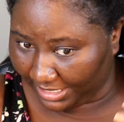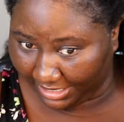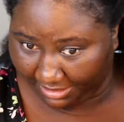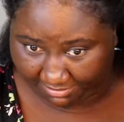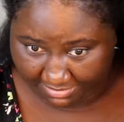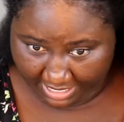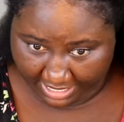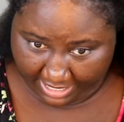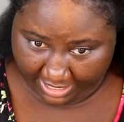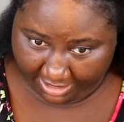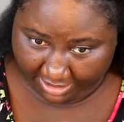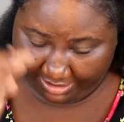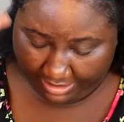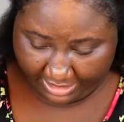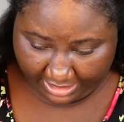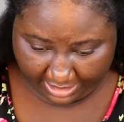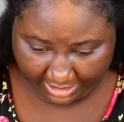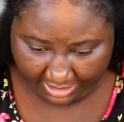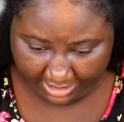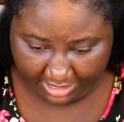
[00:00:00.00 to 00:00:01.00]
cutting my hair,
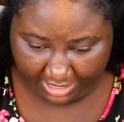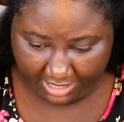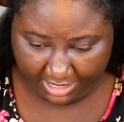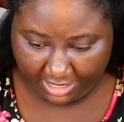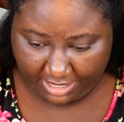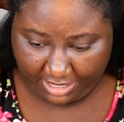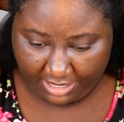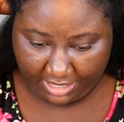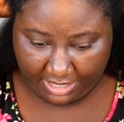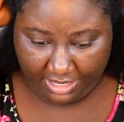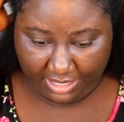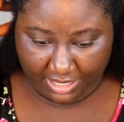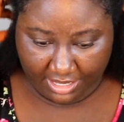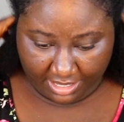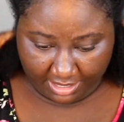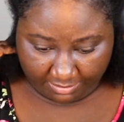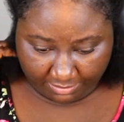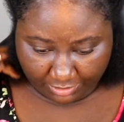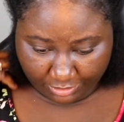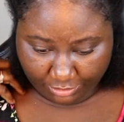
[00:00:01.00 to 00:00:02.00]
like
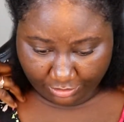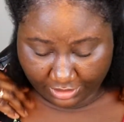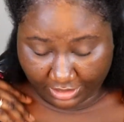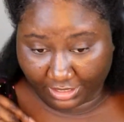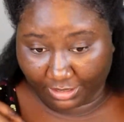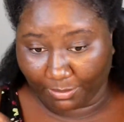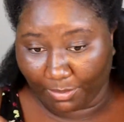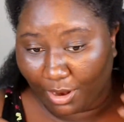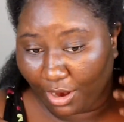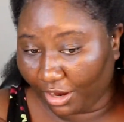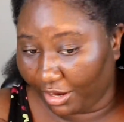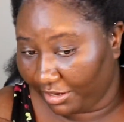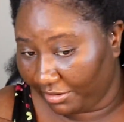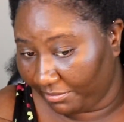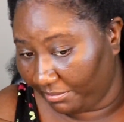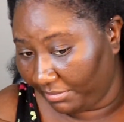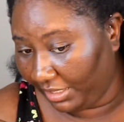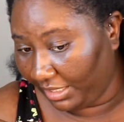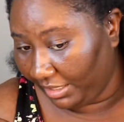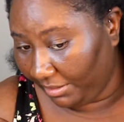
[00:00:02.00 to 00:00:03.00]
I'm losing a part
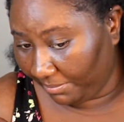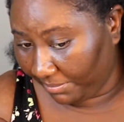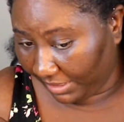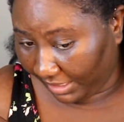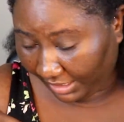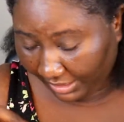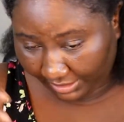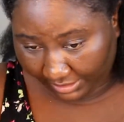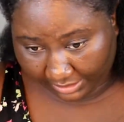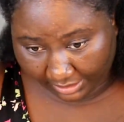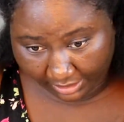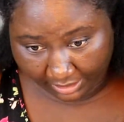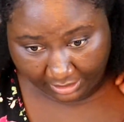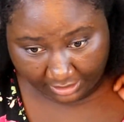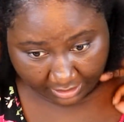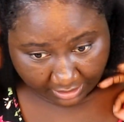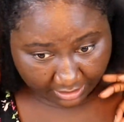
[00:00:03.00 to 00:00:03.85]
of me, but